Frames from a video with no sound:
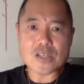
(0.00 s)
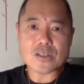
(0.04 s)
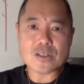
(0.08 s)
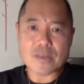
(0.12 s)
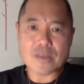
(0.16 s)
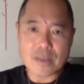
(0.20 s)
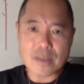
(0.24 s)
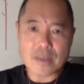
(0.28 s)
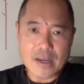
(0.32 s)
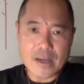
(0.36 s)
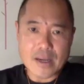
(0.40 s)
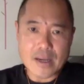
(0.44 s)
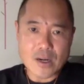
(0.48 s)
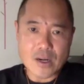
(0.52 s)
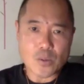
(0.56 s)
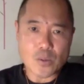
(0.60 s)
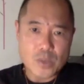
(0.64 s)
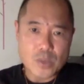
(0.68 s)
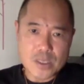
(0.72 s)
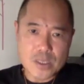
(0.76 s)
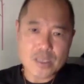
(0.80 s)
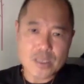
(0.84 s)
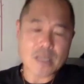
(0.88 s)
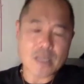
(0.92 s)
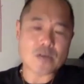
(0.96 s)
there,
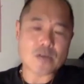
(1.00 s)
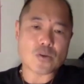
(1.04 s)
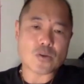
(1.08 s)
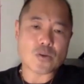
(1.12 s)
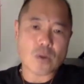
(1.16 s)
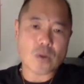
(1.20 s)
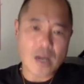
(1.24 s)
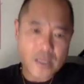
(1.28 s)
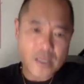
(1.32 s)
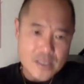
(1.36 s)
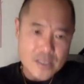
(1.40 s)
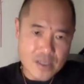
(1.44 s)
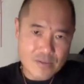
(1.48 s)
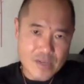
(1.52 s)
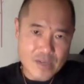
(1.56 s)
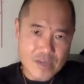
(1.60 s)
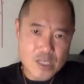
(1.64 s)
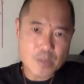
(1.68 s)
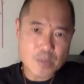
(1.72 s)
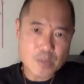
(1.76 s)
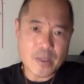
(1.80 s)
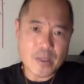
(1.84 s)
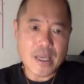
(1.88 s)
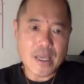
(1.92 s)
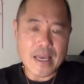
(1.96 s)
which then draws the
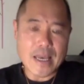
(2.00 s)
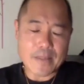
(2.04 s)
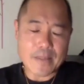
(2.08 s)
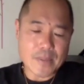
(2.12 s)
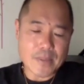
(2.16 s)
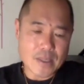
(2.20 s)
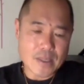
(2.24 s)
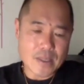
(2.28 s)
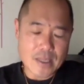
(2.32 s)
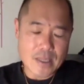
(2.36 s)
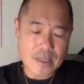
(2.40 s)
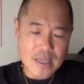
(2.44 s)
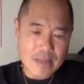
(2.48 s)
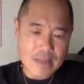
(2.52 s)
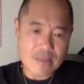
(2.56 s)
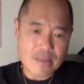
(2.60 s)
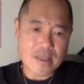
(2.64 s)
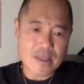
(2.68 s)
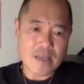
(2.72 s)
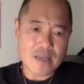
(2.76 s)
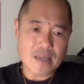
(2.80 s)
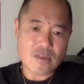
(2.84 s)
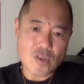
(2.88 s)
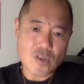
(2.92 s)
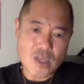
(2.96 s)
investment capital. And I
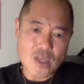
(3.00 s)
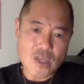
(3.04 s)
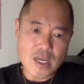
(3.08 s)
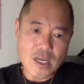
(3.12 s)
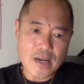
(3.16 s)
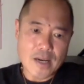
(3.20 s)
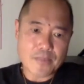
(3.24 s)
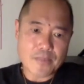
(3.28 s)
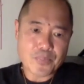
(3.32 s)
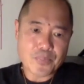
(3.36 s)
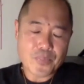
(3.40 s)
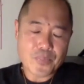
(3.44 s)
think the